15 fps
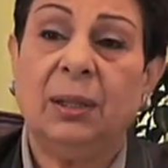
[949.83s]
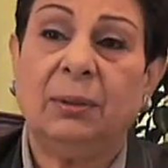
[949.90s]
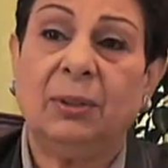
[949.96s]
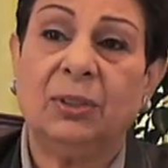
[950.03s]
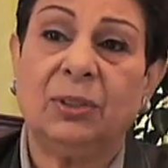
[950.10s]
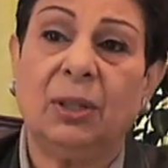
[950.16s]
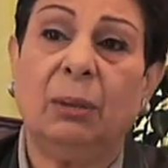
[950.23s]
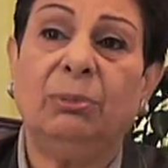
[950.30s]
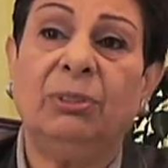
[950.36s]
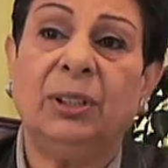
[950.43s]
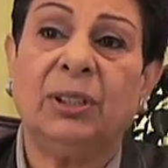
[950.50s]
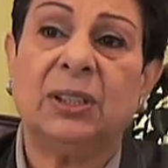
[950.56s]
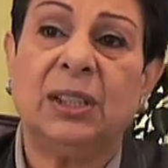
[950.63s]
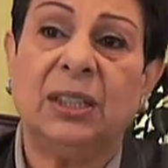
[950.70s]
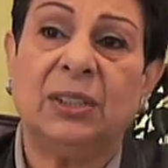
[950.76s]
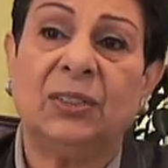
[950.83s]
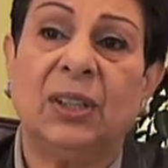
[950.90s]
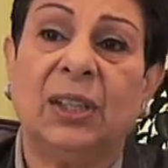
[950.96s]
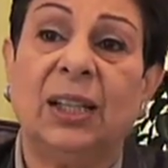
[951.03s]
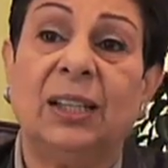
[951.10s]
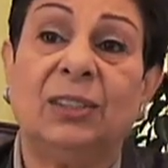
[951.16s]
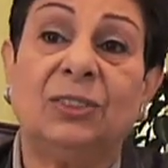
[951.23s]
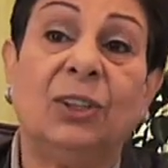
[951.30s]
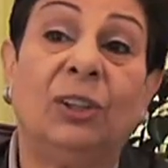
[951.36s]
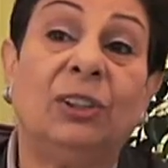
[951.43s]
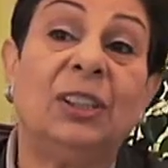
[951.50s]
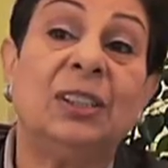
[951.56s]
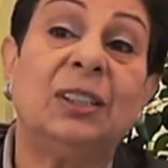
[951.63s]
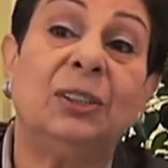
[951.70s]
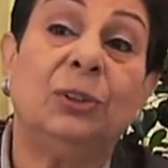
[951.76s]
because obviously Israel has not
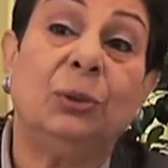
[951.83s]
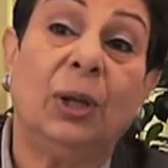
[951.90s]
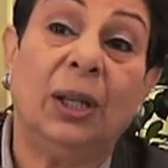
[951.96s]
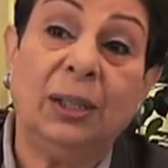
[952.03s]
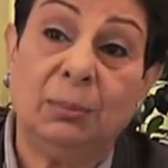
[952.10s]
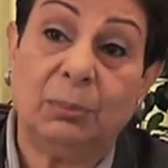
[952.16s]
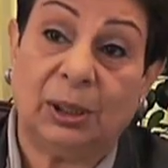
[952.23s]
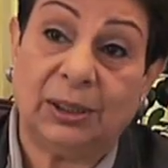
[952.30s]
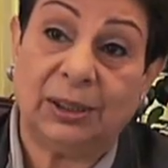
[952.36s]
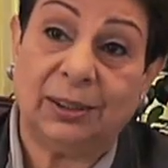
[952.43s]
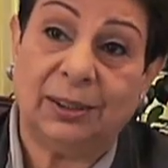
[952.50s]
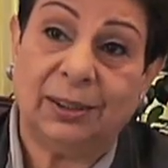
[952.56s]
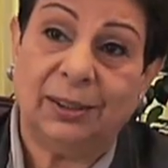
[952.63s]
listened to anybody,